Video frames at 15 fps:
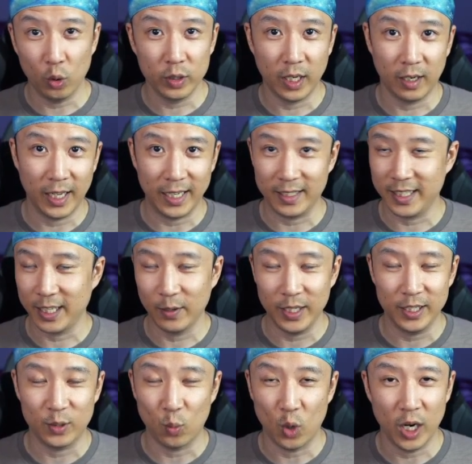They're like series
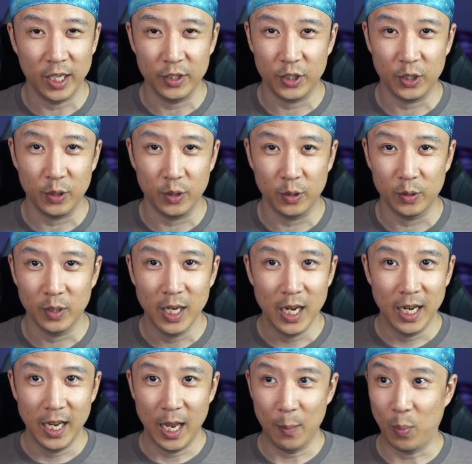1 and 2,
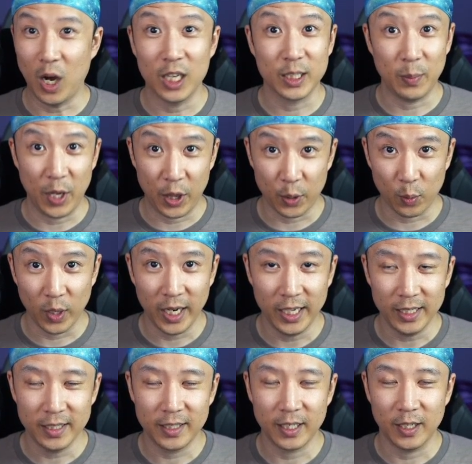and possibly 3.
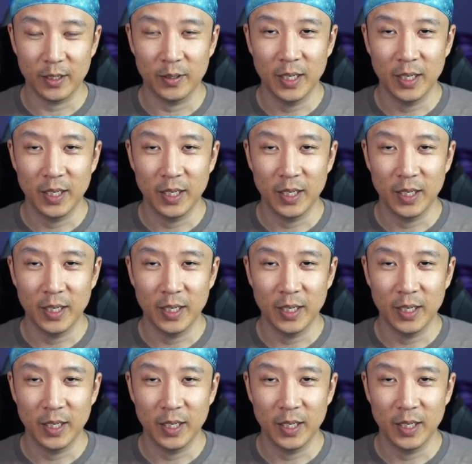So